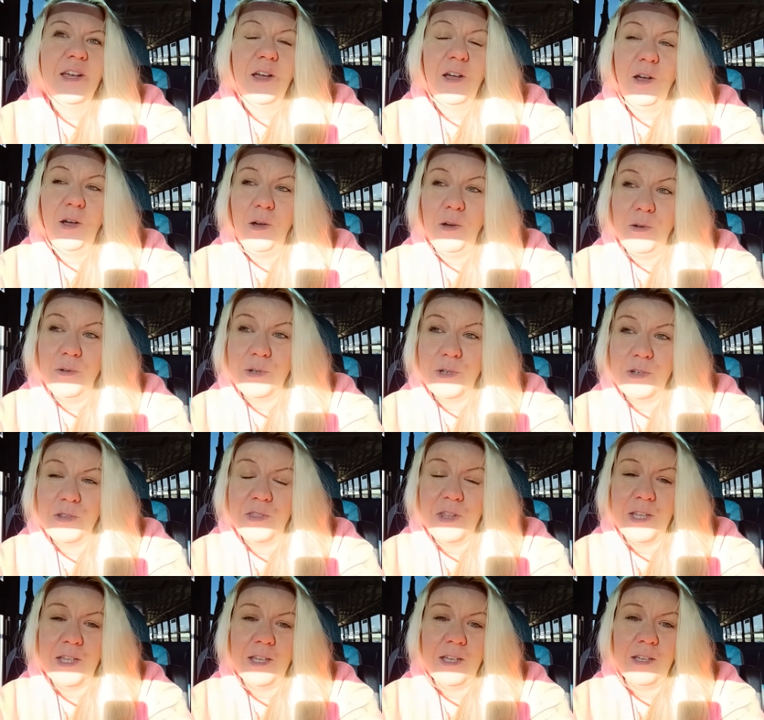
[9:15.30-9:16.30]
Oh, you're
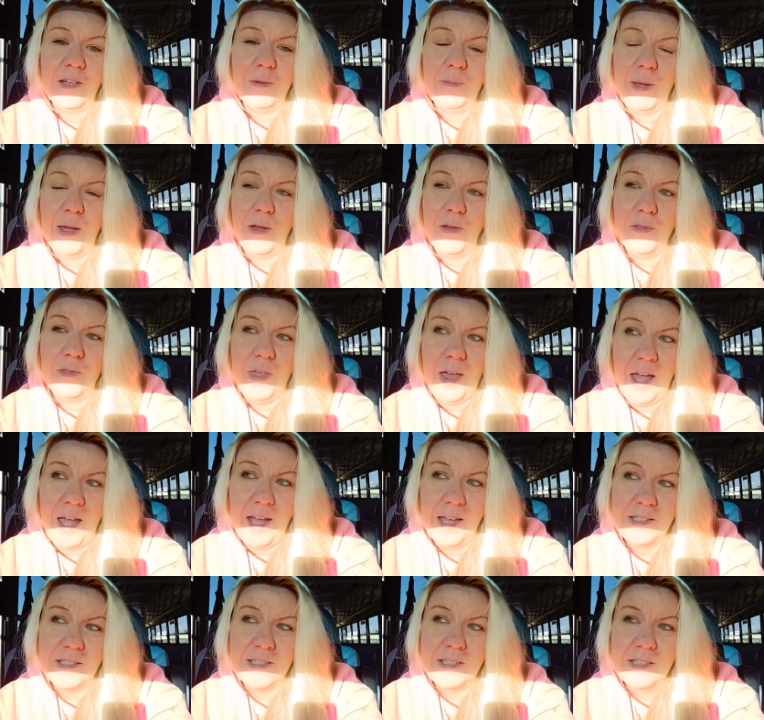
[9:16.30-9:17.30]
thinking about
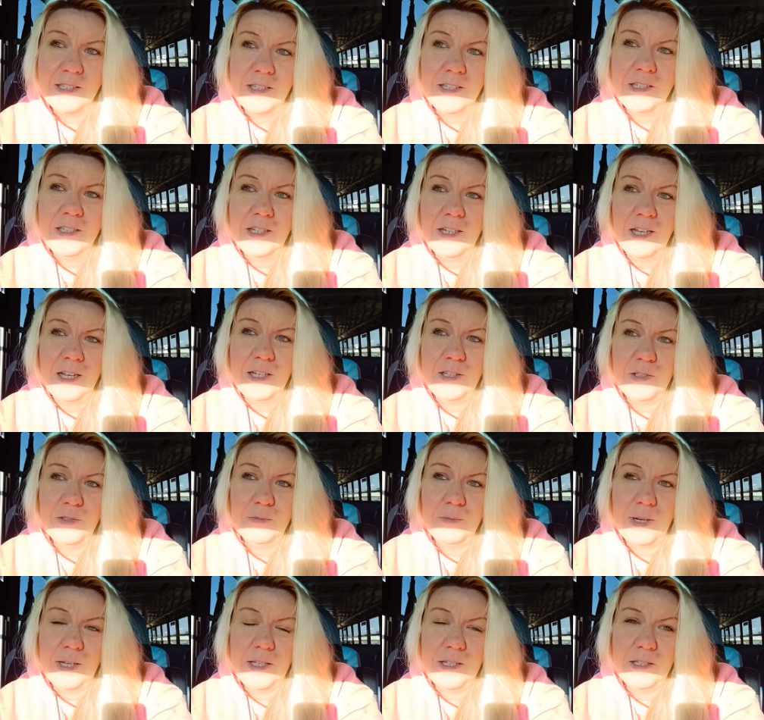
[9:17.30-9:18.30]
that? And you
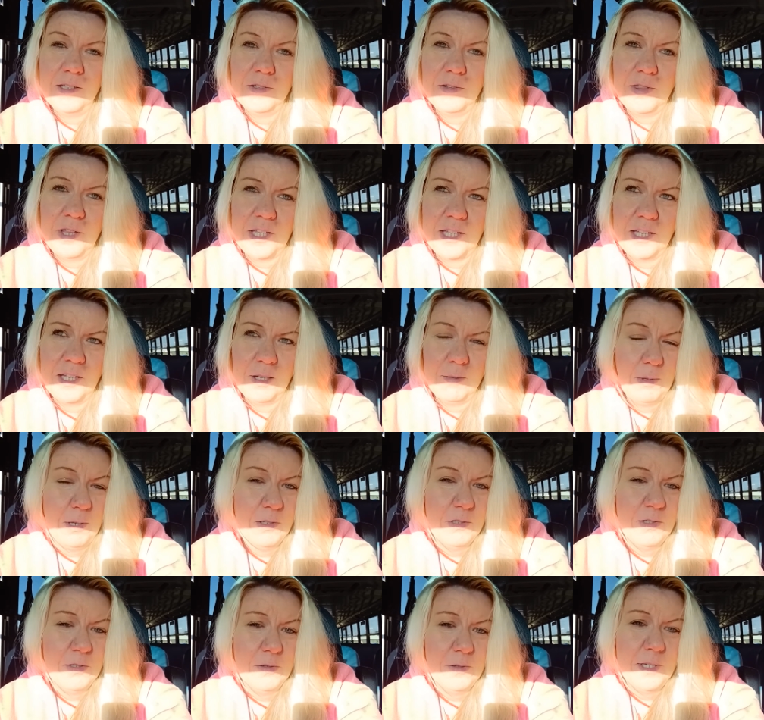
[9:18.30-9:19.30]
might, you're thinking
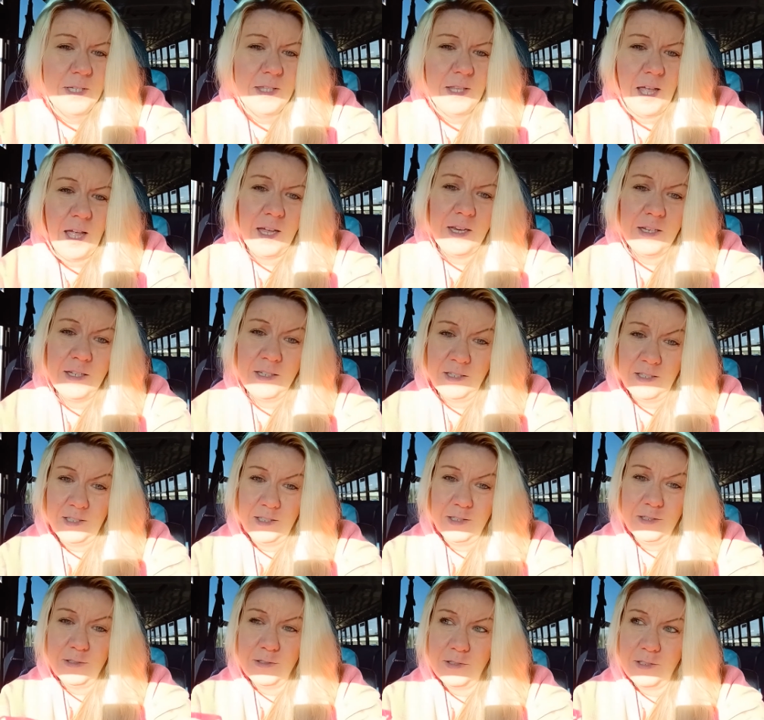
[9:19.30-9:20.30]
about doing that?
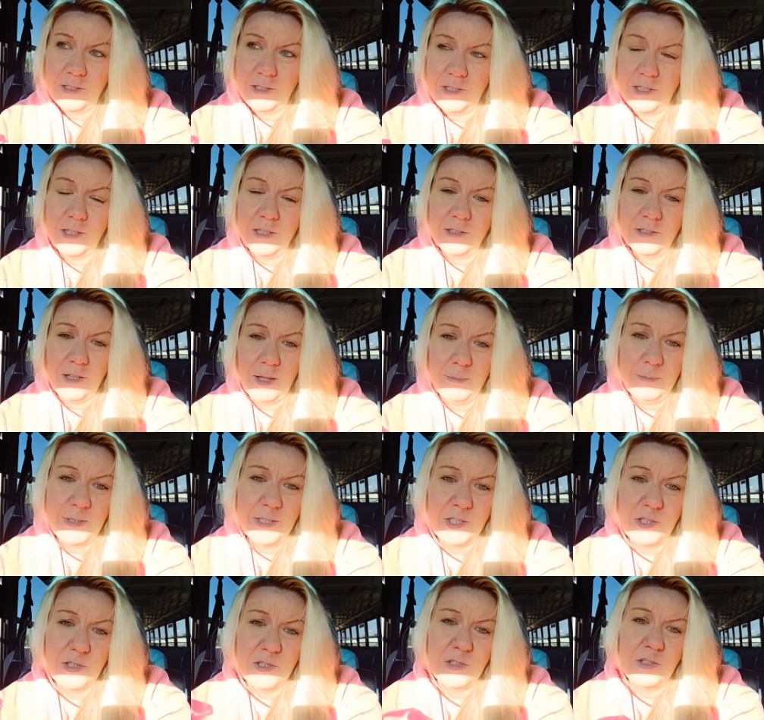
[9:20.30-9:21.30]
Here, here, let
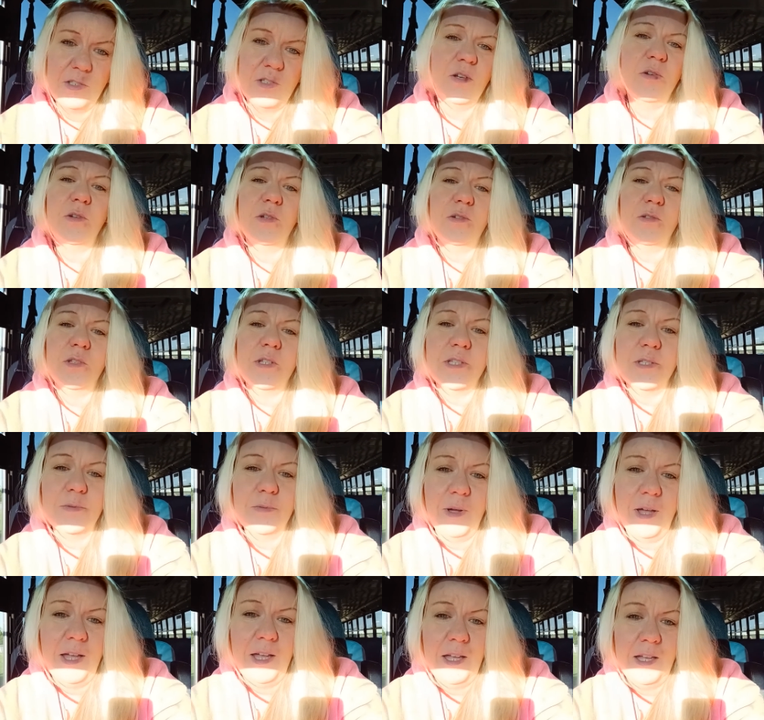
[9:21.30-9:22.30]
me show you this
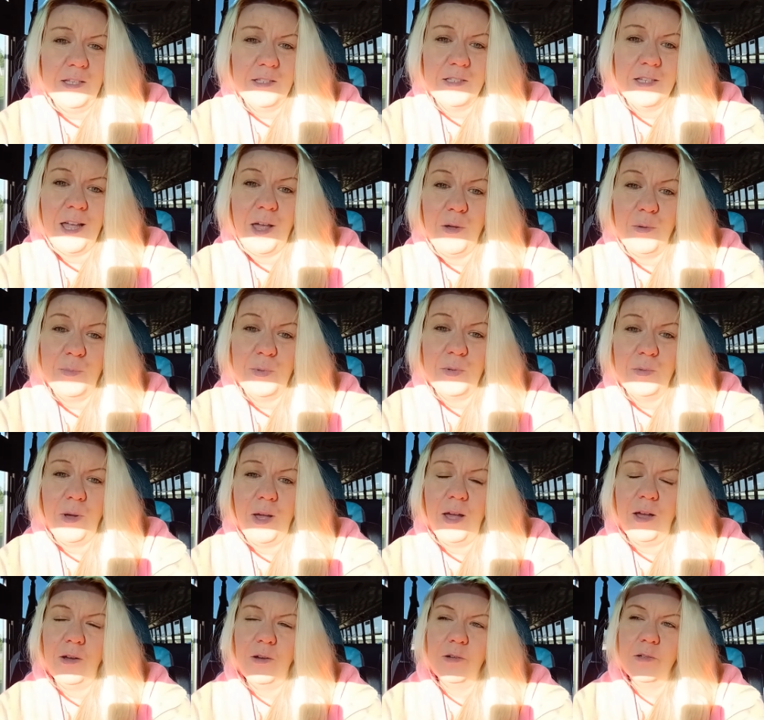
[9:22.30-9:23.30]
way to help you
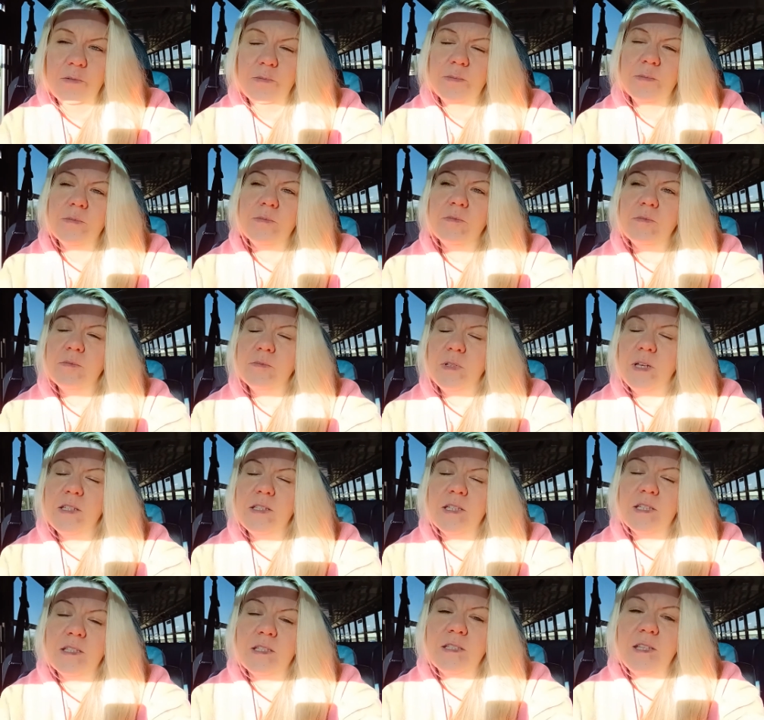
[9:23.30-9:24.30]
out.
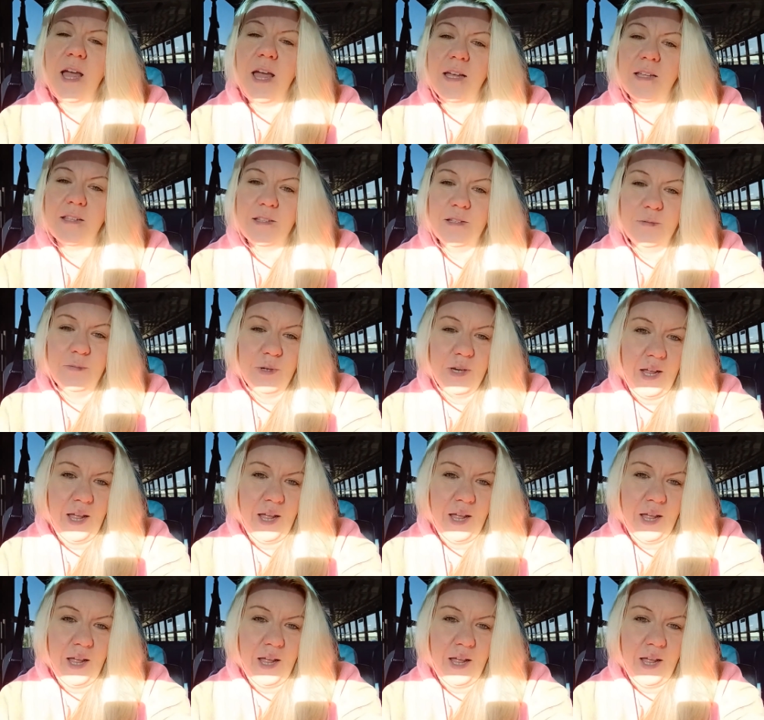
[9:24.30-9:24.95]
That's exactly what